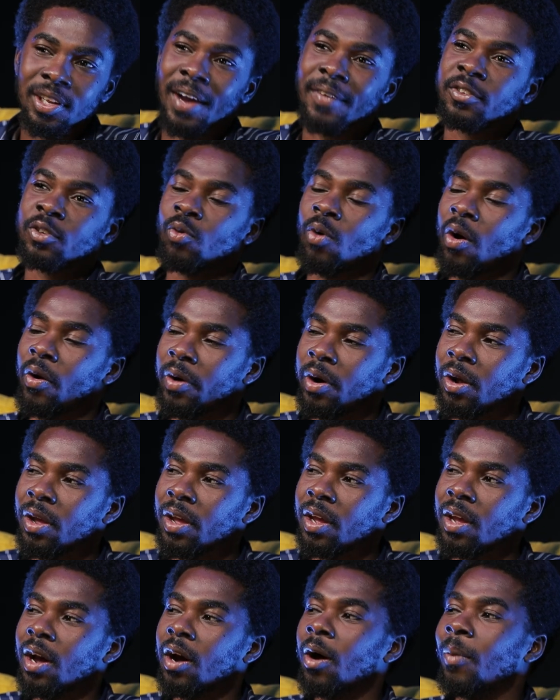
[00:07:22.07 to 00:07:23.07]
You have to
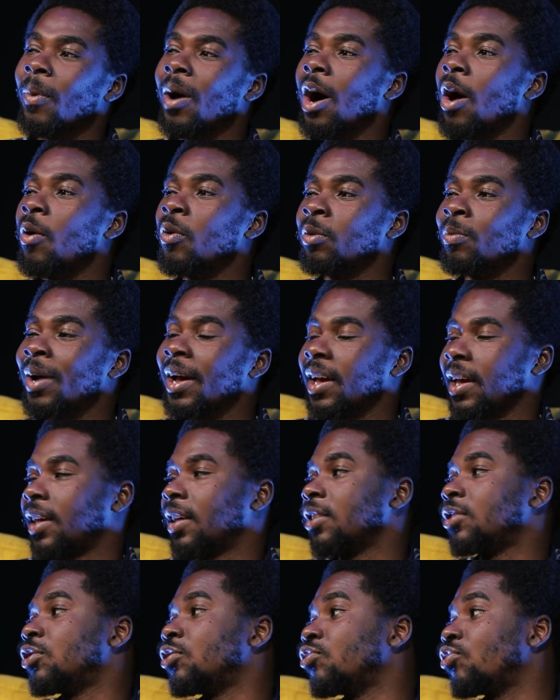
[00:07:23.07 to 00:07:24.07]
worry, how would my
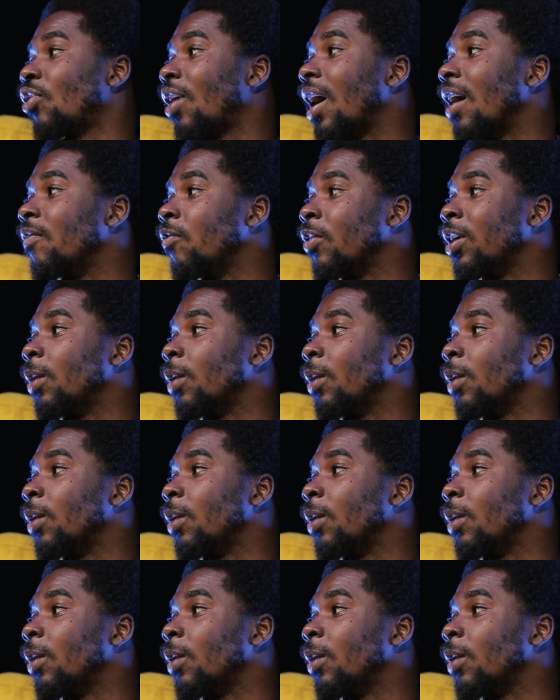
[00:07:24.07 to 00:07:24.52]
kids thrive